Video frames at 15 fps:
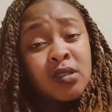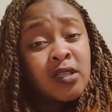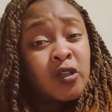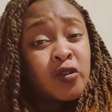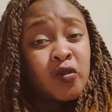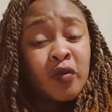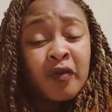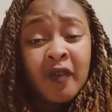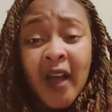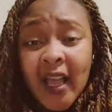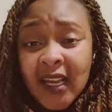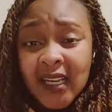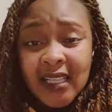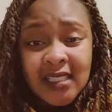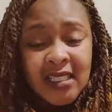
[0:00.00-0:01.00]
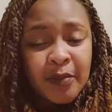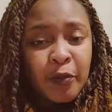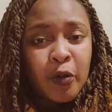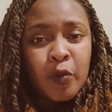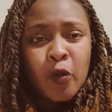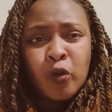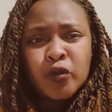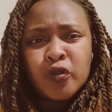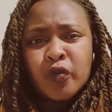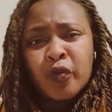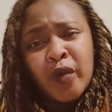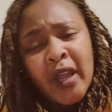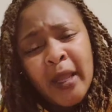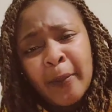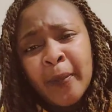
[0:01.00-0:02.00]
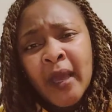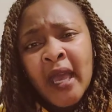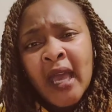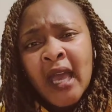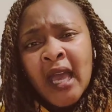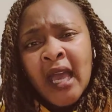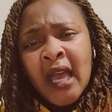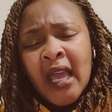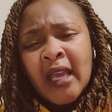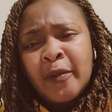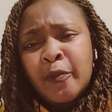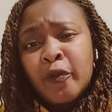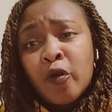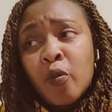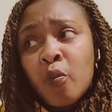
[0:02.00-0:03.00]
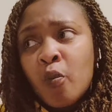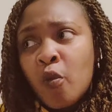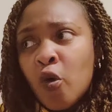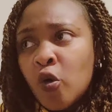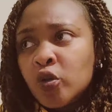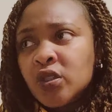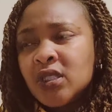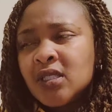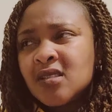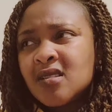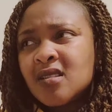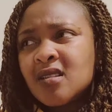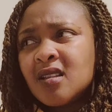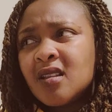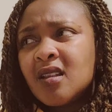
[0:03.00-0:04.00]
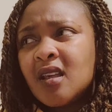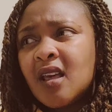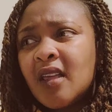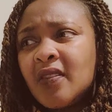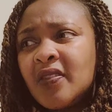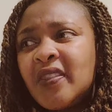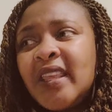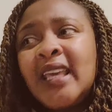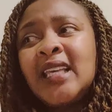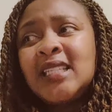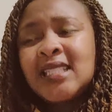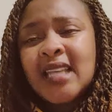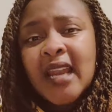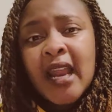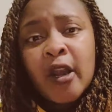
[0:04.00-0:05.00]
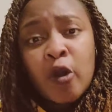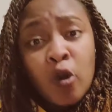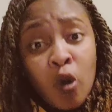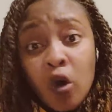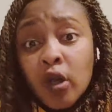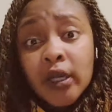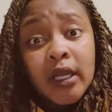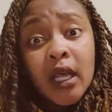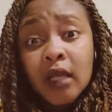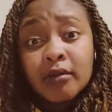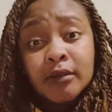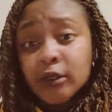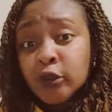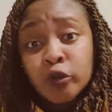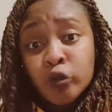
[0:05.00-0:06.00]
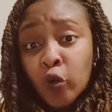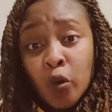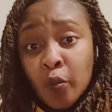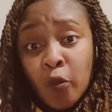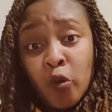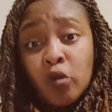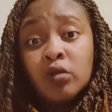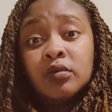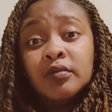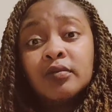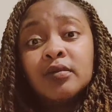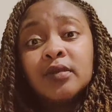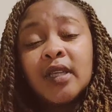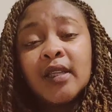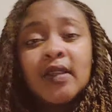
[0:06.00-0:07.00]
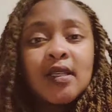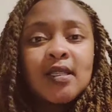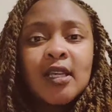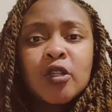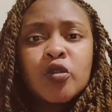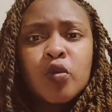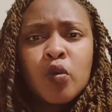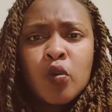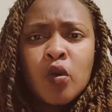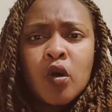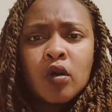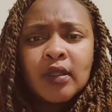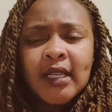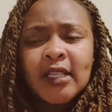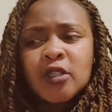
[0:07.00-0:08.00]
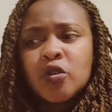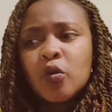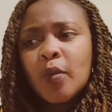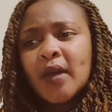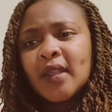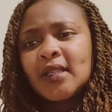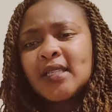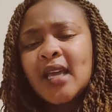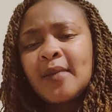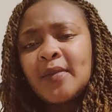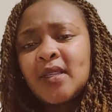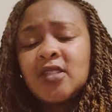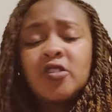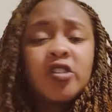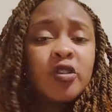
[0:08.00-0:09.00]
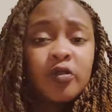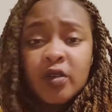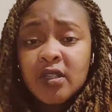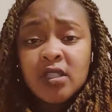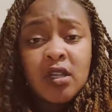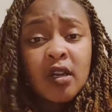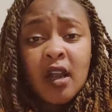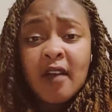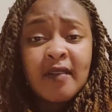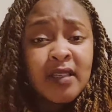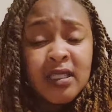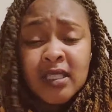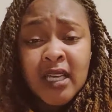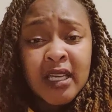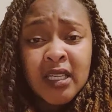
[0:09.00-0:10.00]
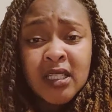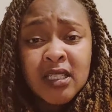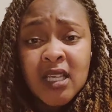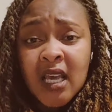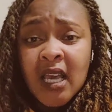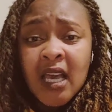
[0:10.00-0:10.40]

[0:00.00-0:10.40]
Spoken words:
sexual violence, it promotes rape, it promotes things that are not normal in the sexual world. And so by the time these children start having sex,